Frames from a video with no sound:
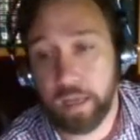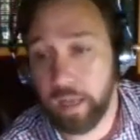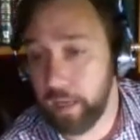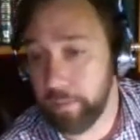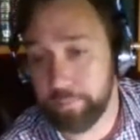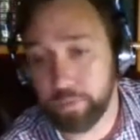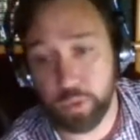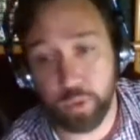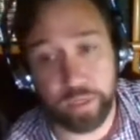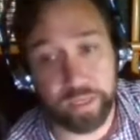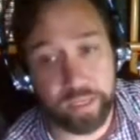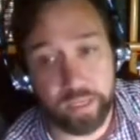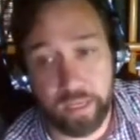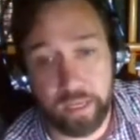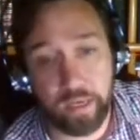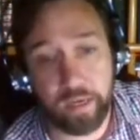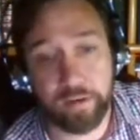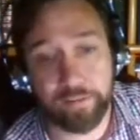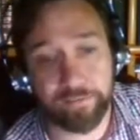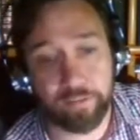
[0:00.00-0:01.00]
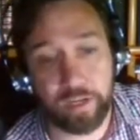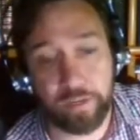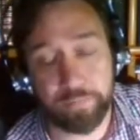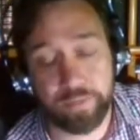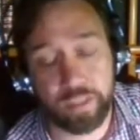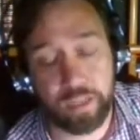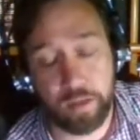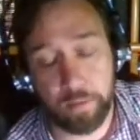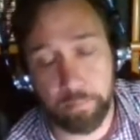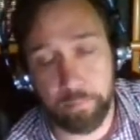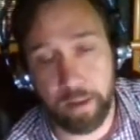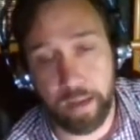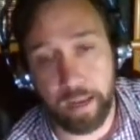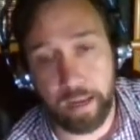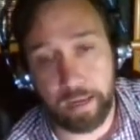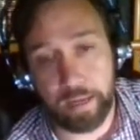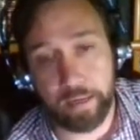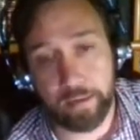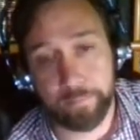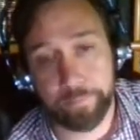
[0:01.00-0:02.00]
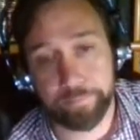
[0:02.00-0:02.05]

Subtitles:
up to a year for him to come back.